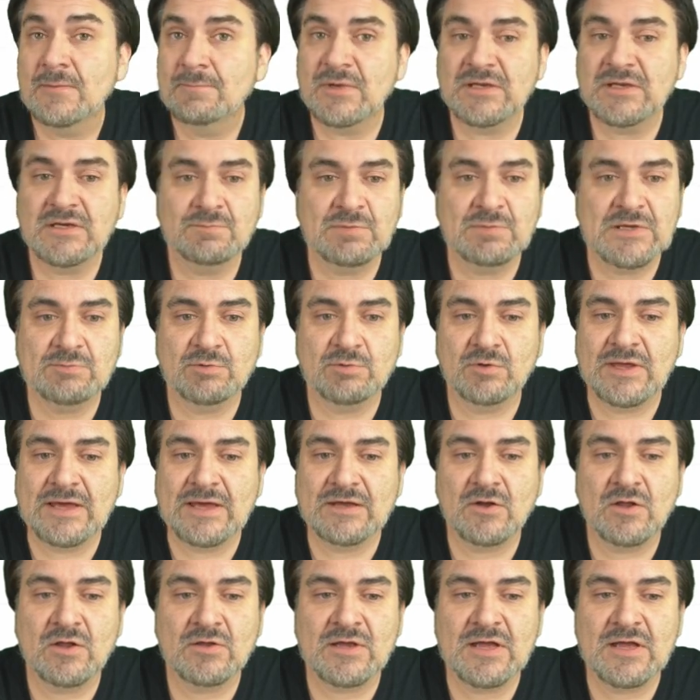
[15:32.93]
Many people
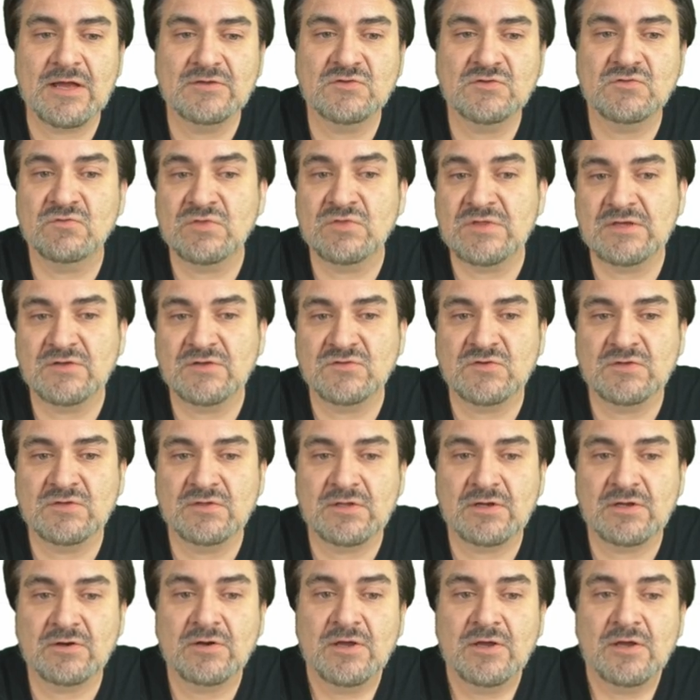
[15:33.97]
add all kinds of things
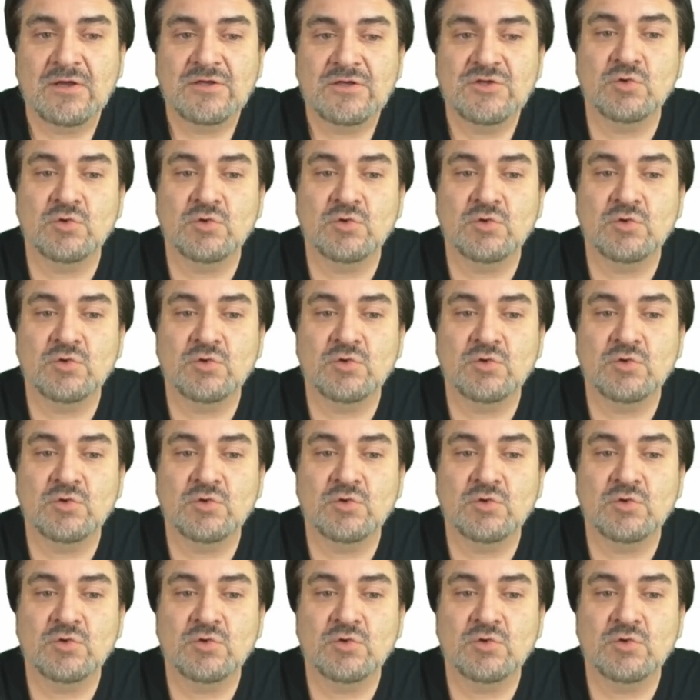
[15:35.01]
in there.